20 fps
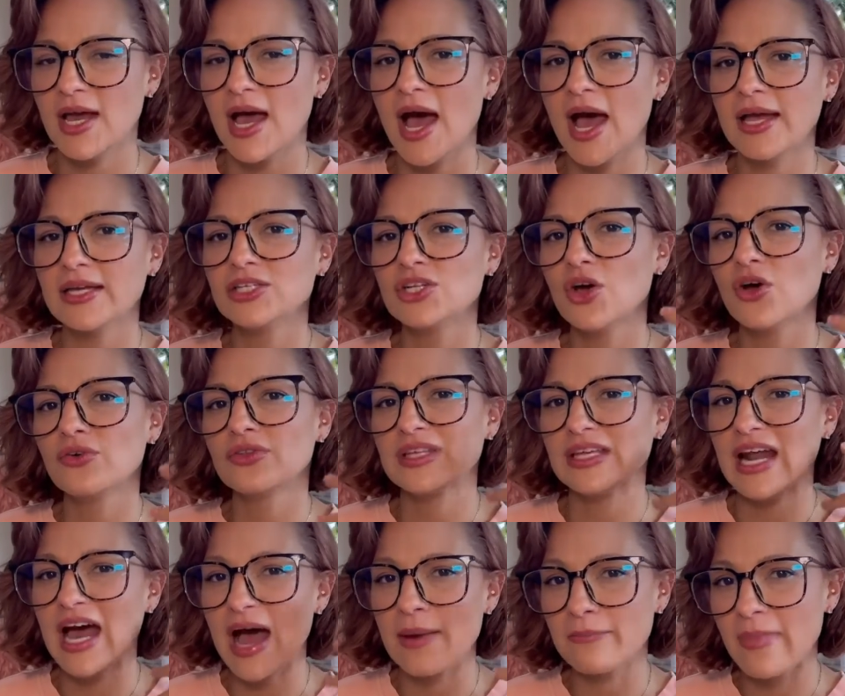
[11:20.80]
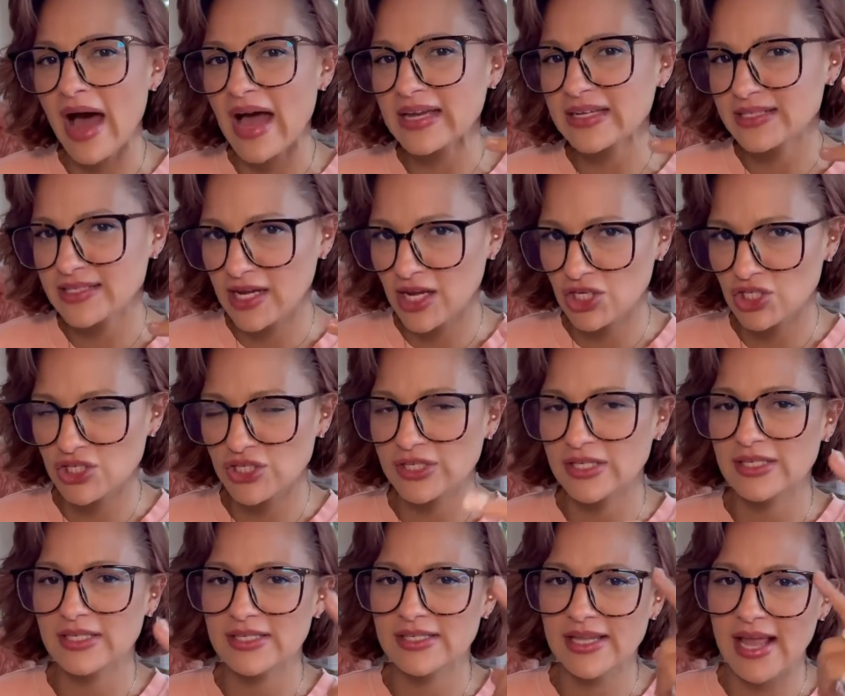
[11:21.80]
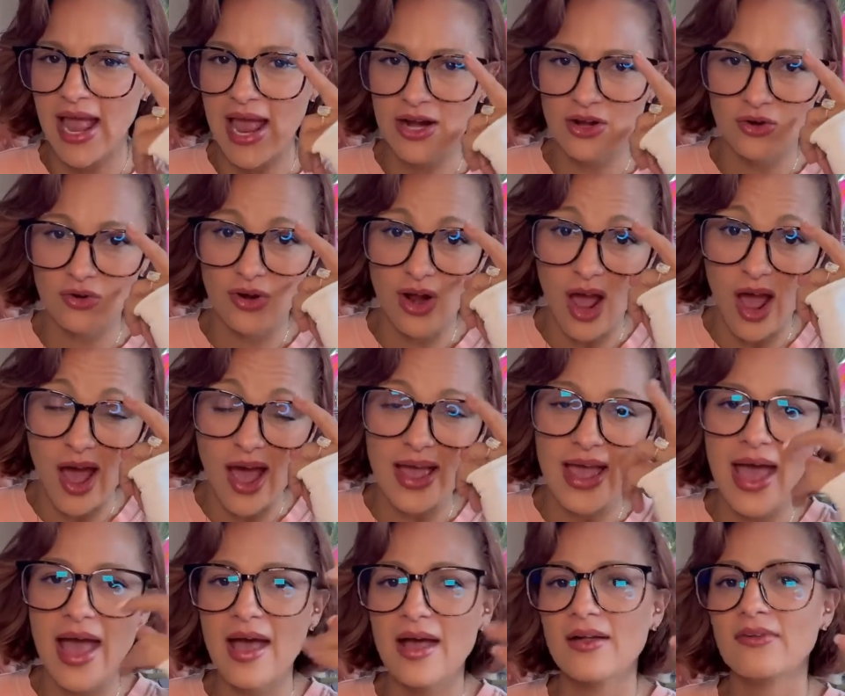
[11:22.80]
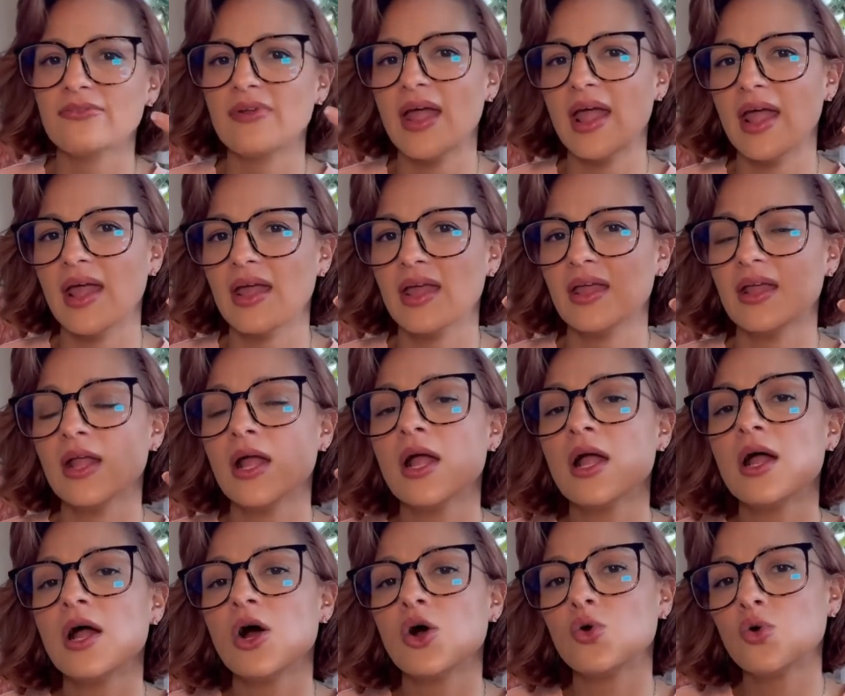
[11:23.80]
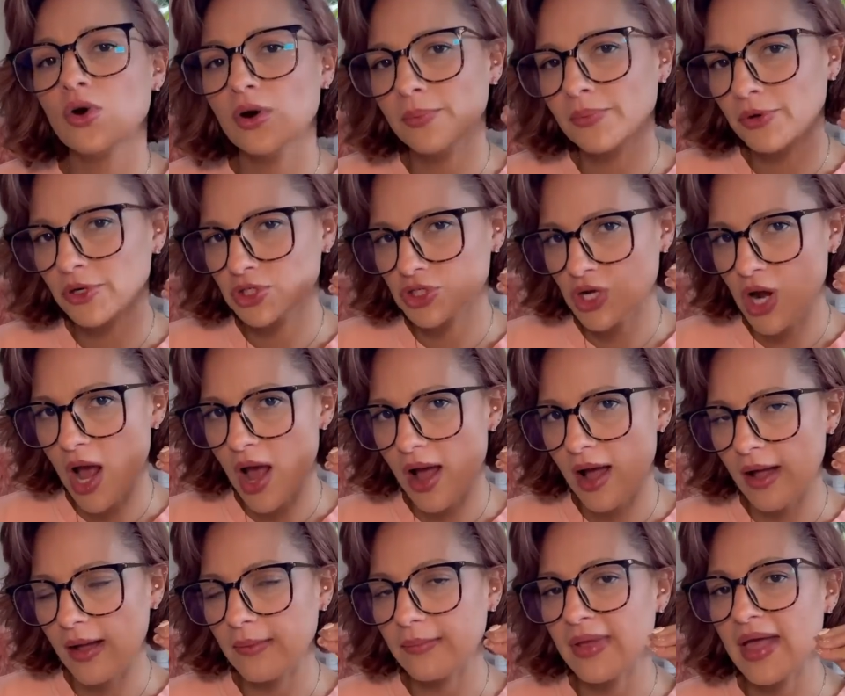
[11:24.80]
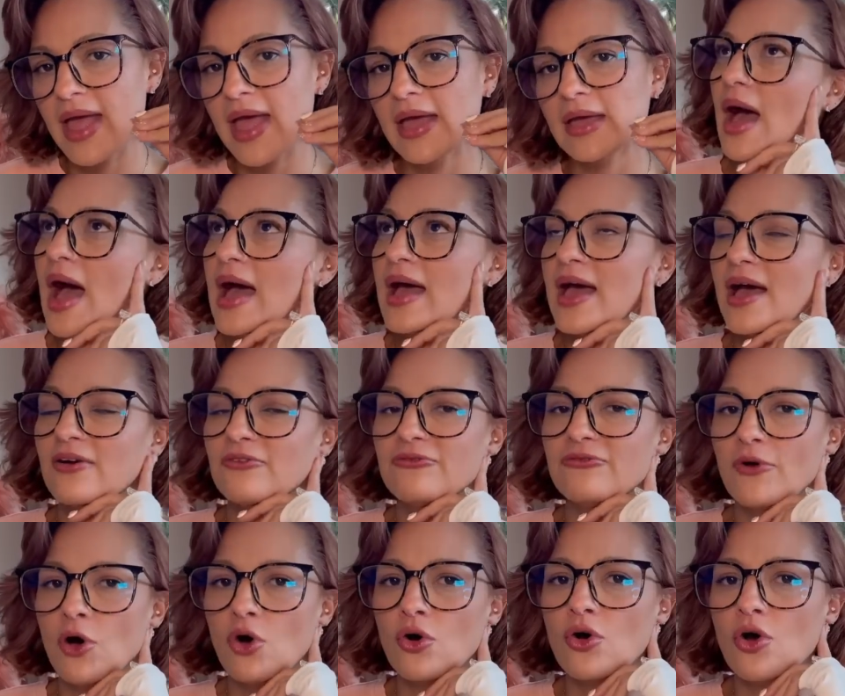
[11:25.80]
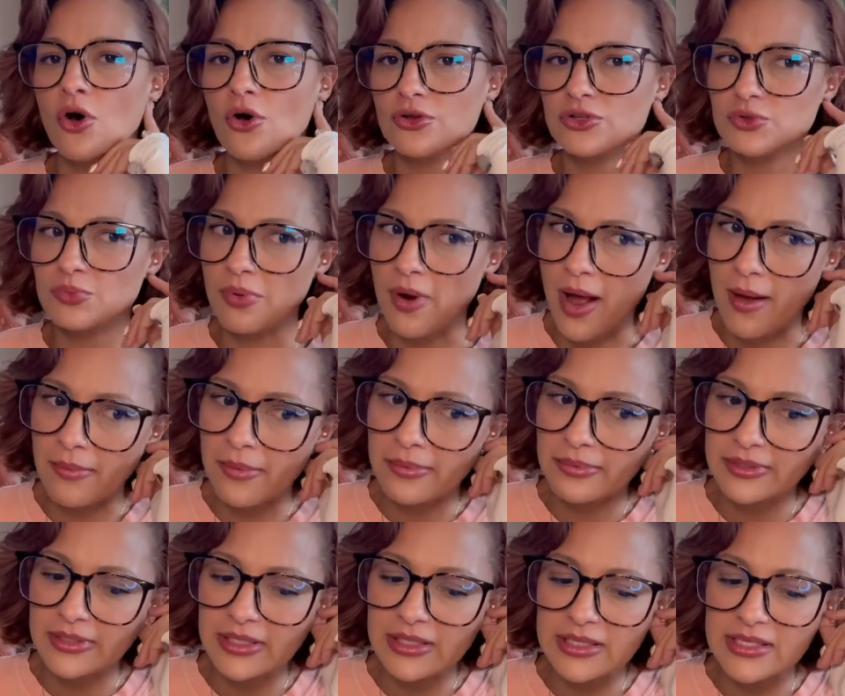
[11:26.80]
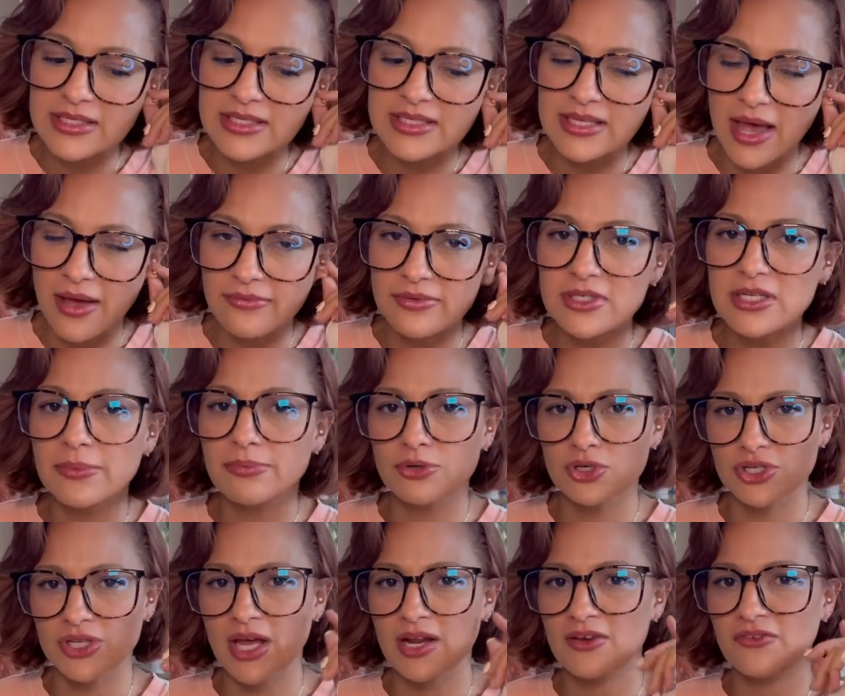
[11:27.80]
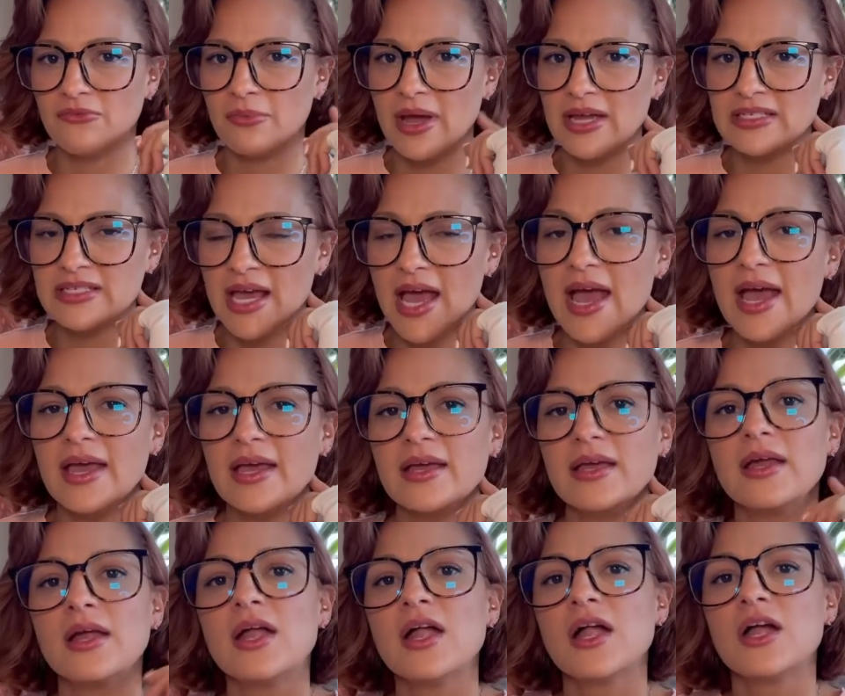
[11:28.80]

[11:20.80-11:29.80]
I know that my attention is scattered. I have a corporate job and I have phone calls probably 70% of my day.